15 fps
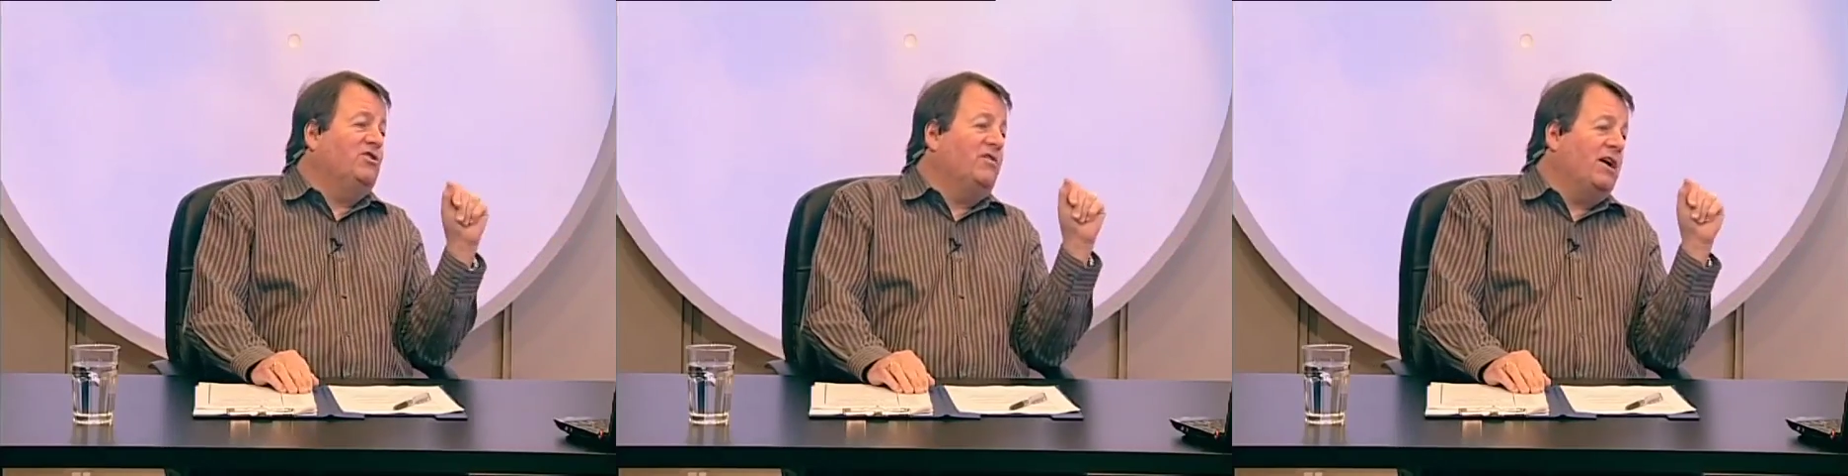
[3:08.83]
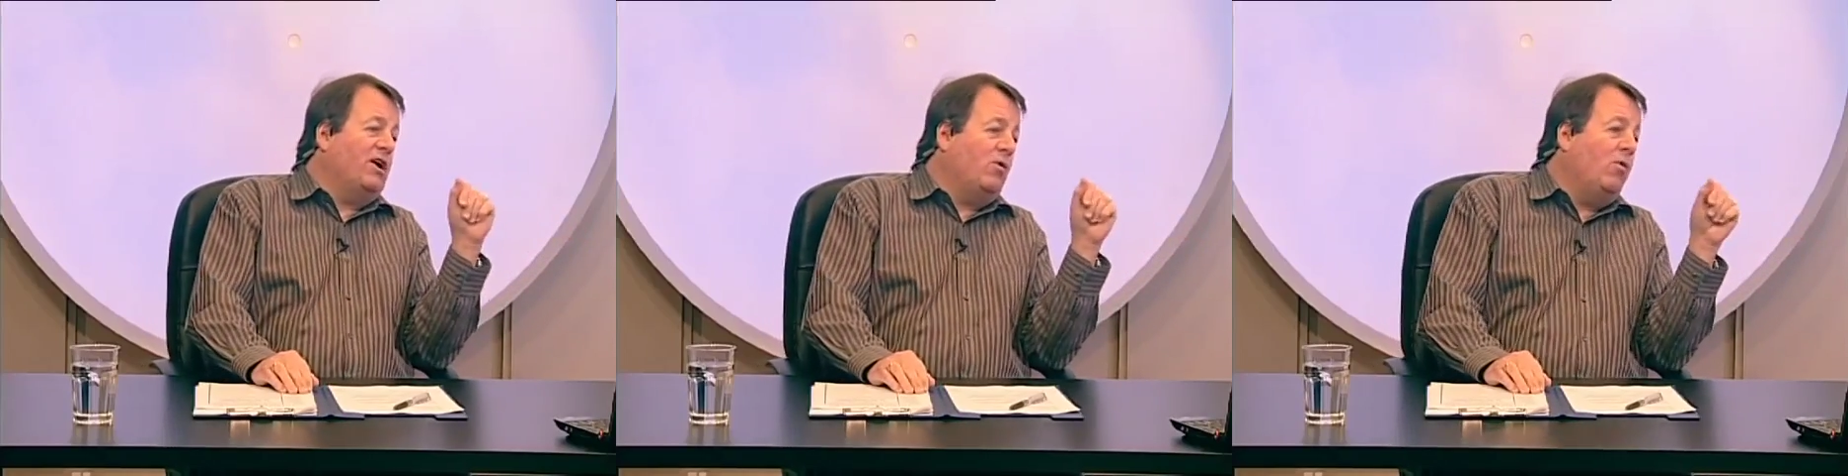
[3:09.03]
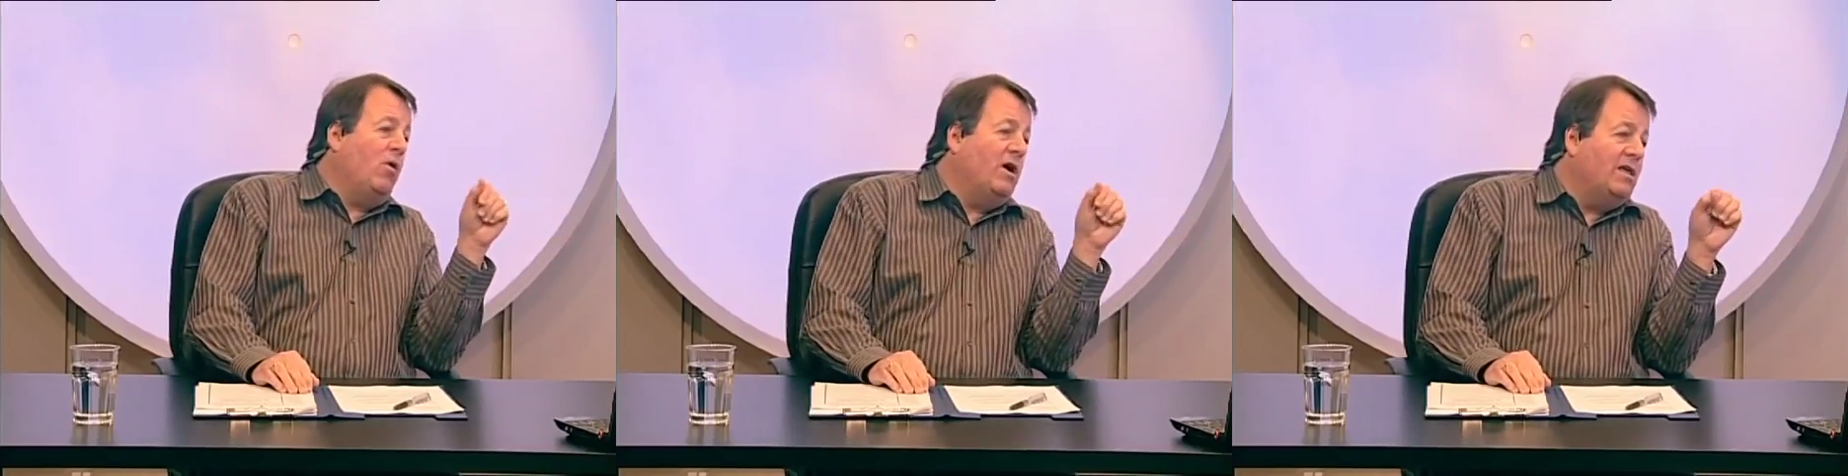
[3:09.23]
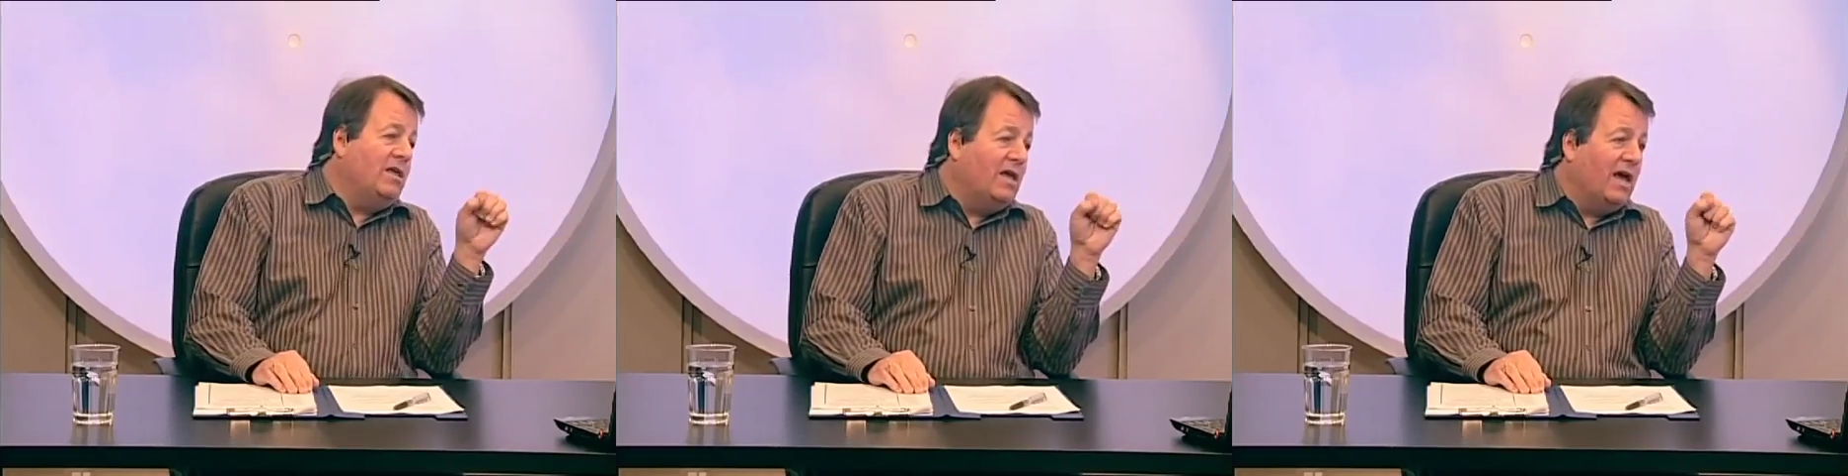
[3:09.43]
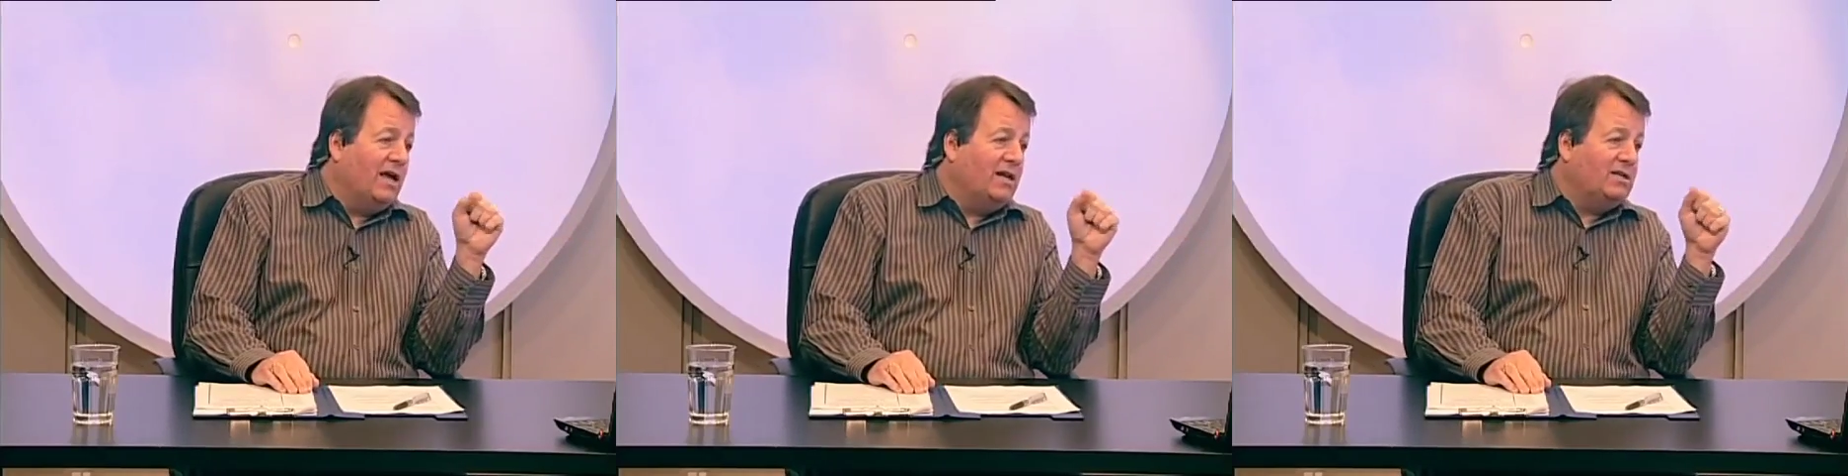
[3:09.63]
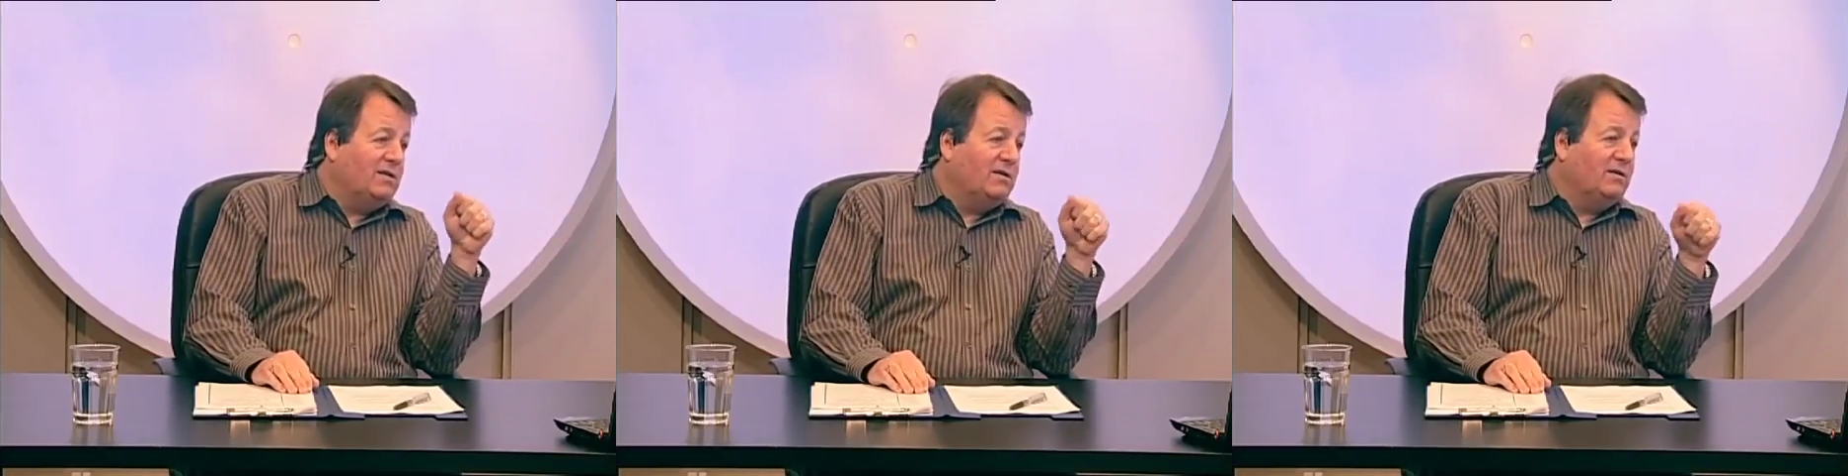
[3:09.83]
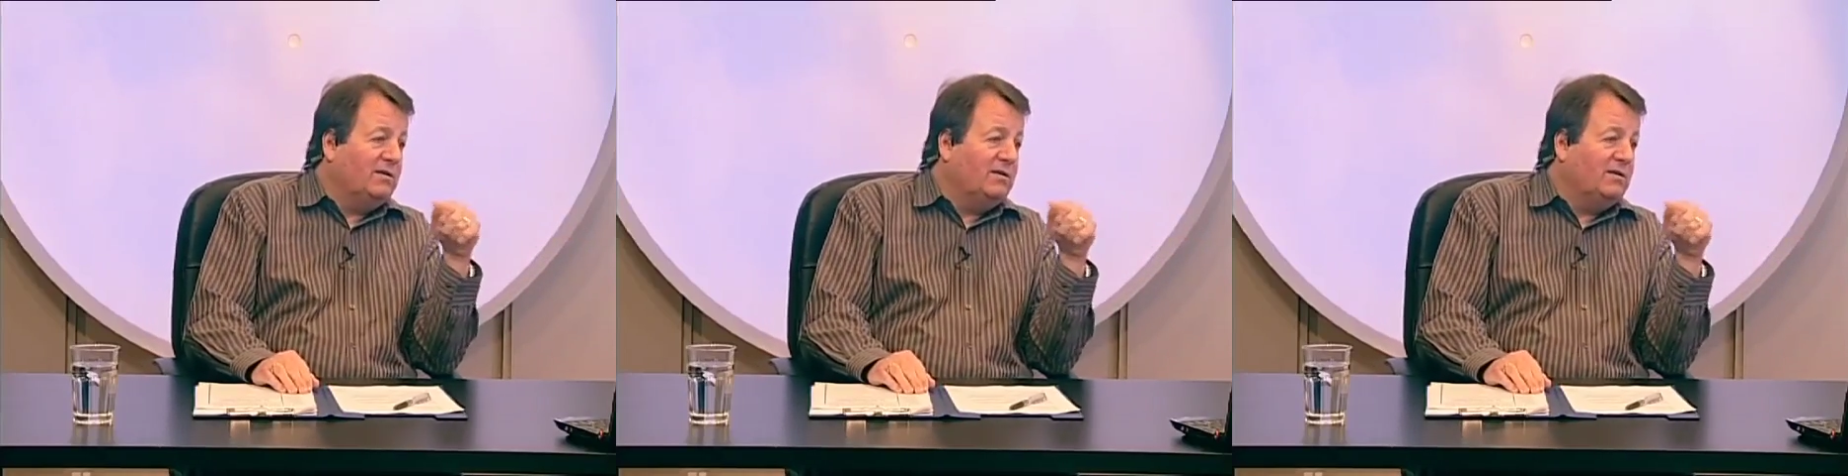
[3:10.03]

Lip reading: to do that quite yet.